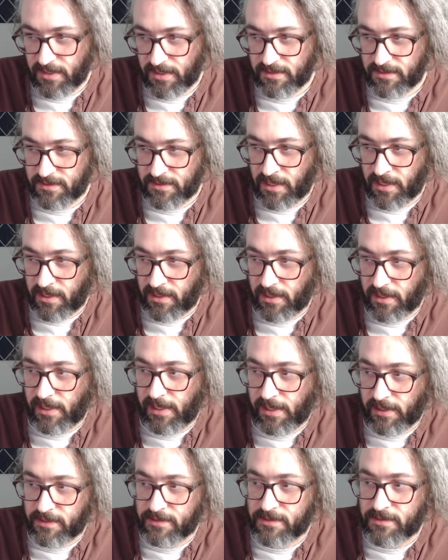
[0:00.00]
say
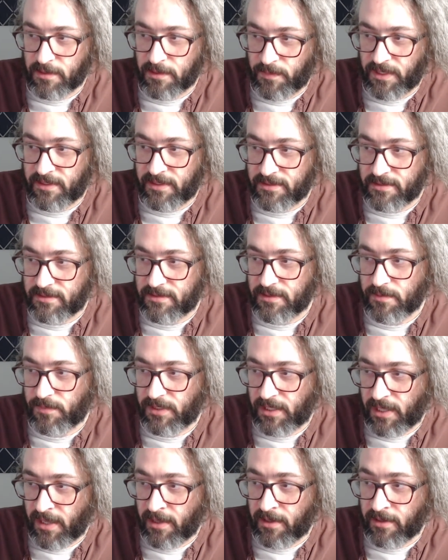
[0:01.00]
x sub n
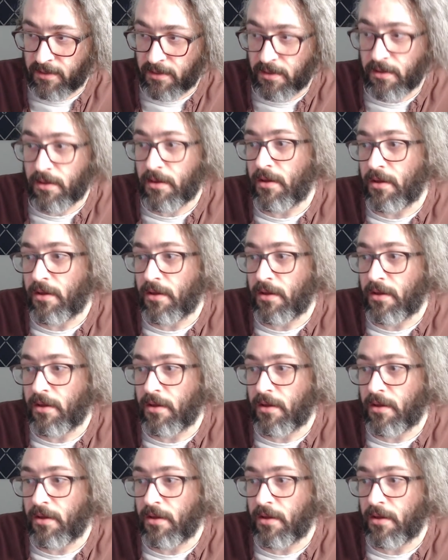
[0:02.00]
sub k,